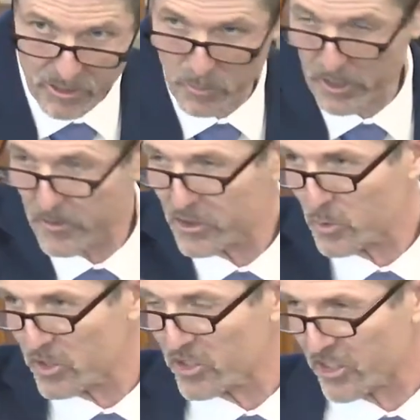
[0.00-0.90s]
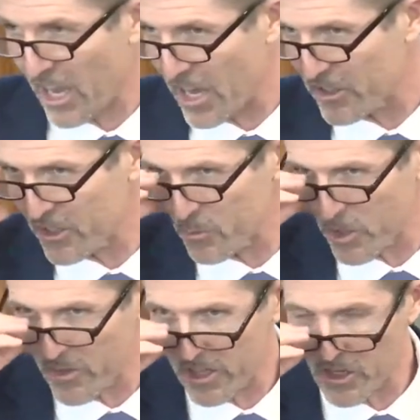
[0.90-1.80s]
the believers were scattered. And
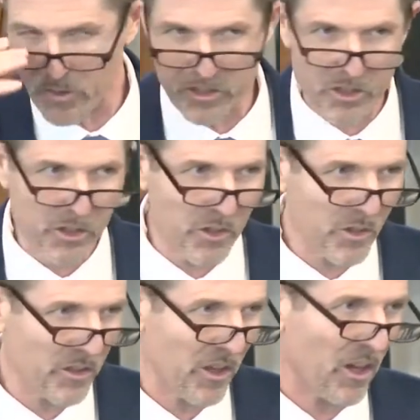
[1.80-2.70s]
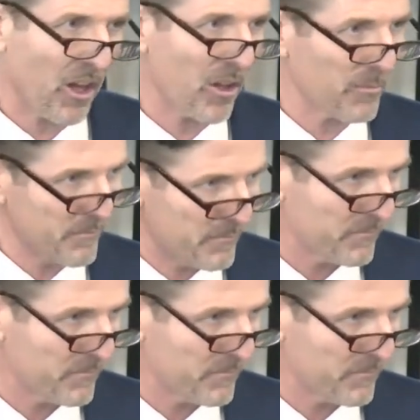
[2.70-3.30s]
what did they go and do? They went